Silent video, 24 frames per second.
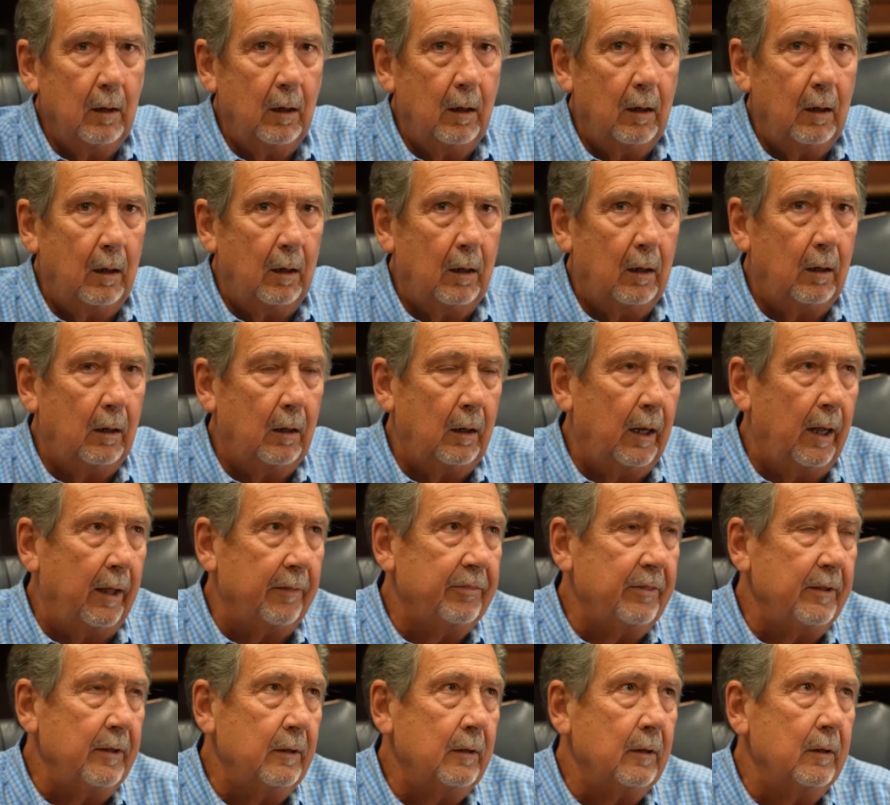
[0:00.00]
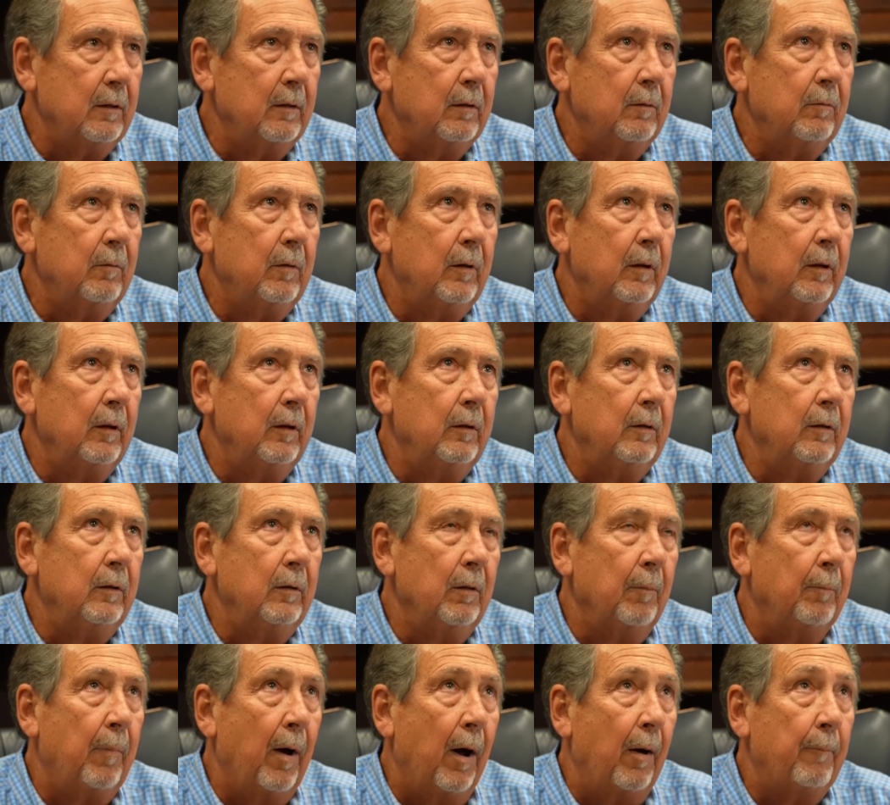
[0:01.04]
Uh, I think in the, the
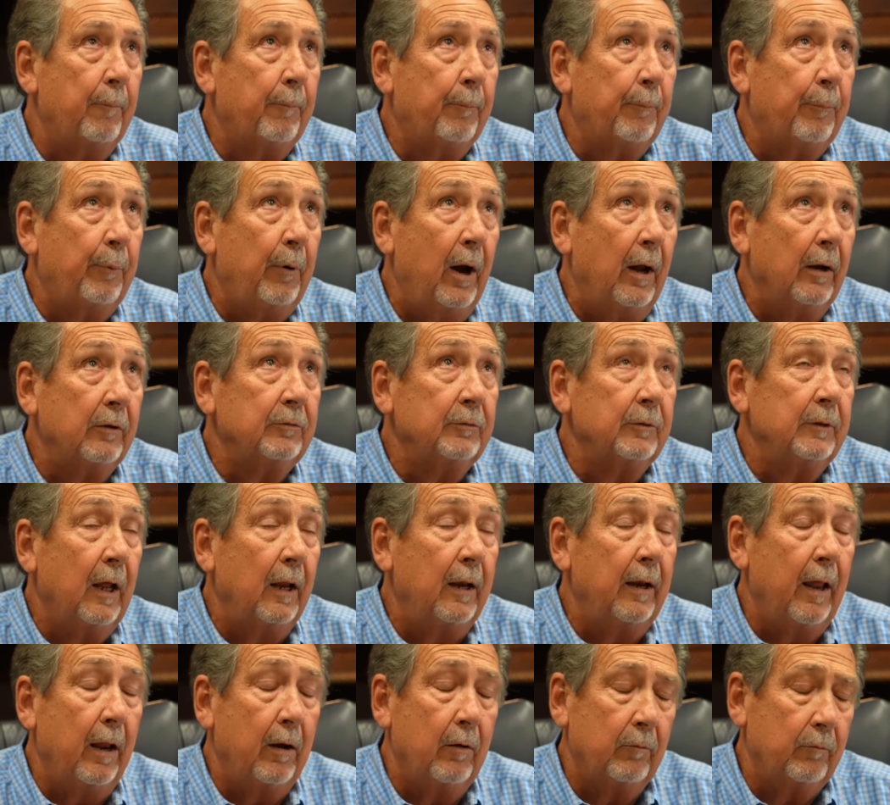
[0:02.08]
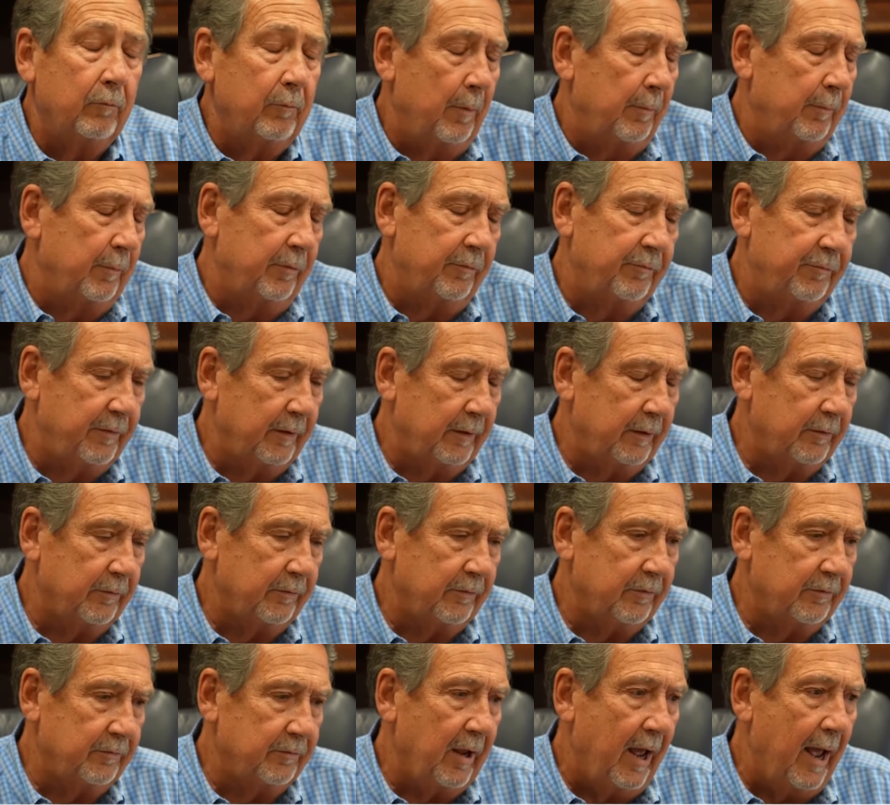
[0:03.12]
approximately, I don't remember the figures
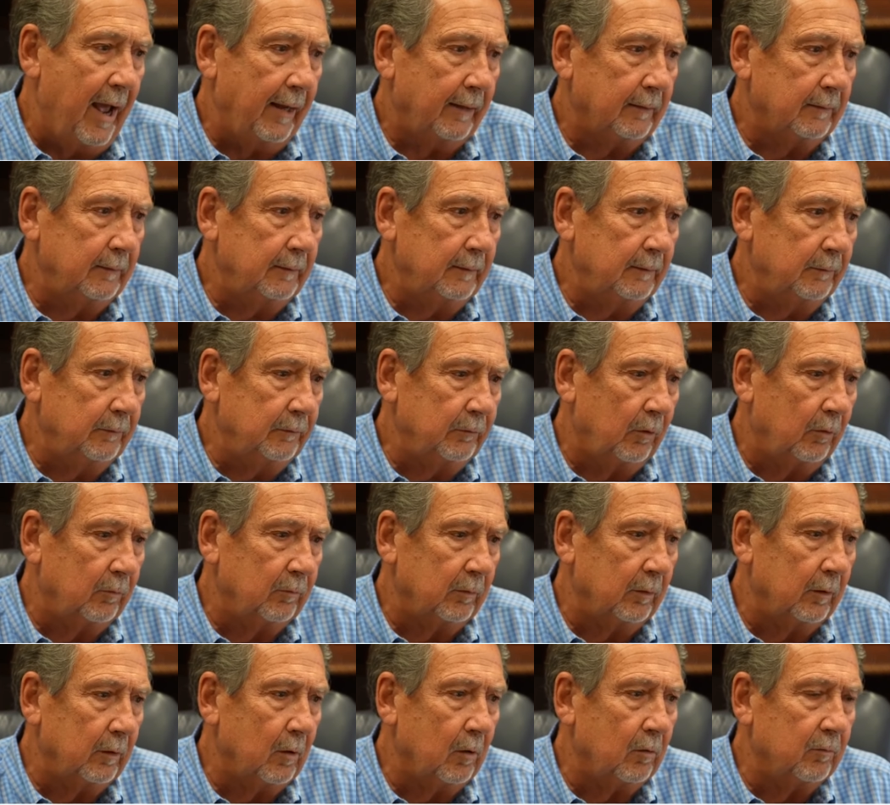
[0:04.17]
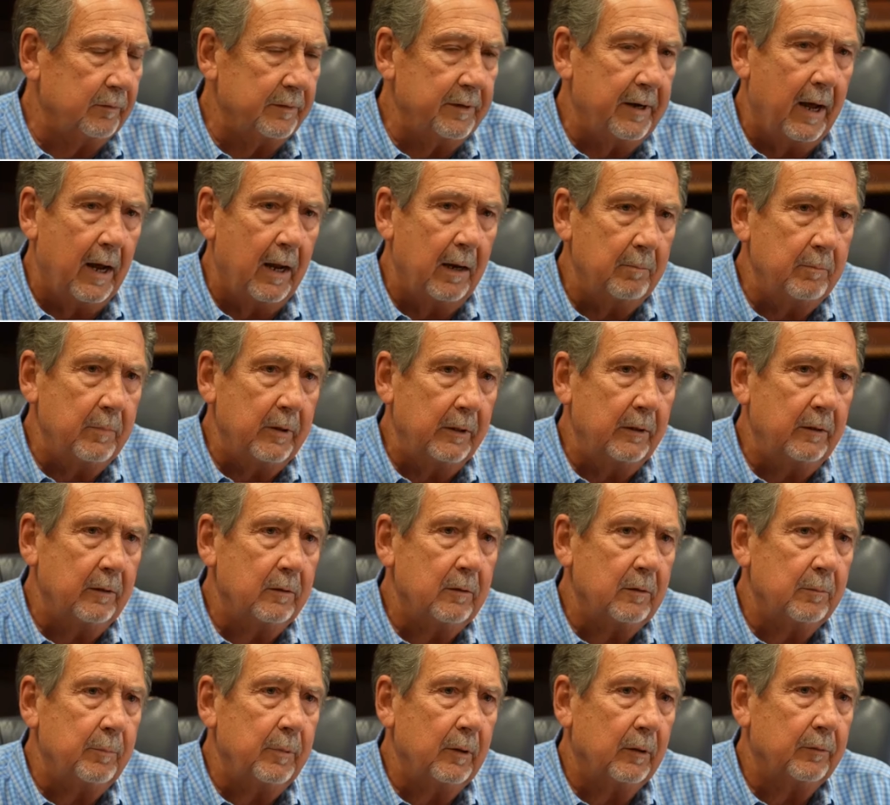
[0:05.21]
exactly, a little over 9 million
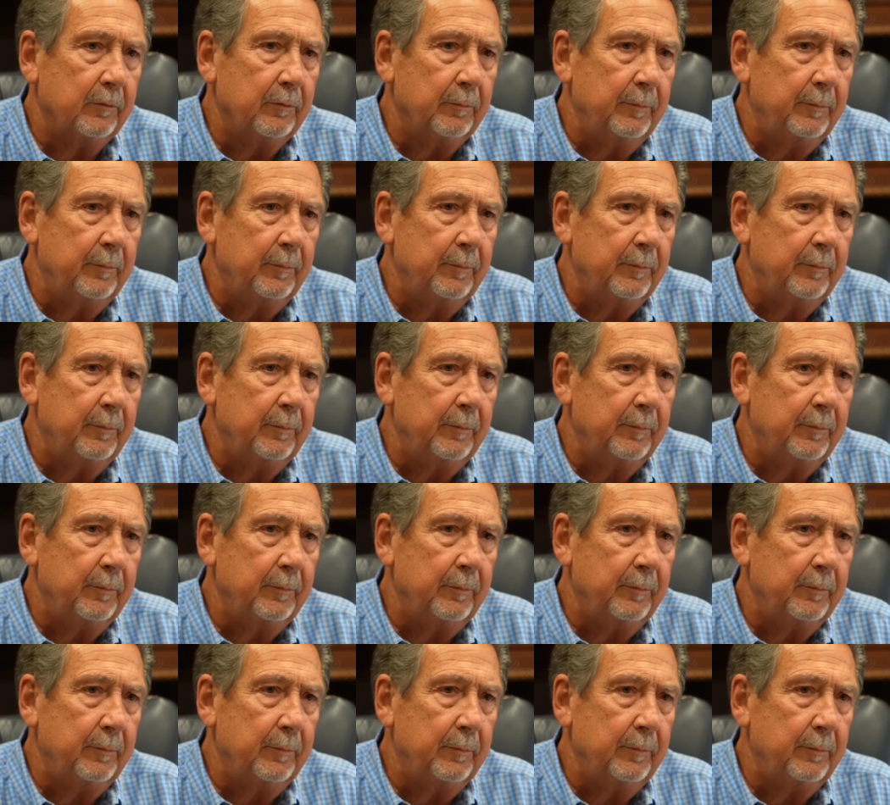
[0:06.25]
to build the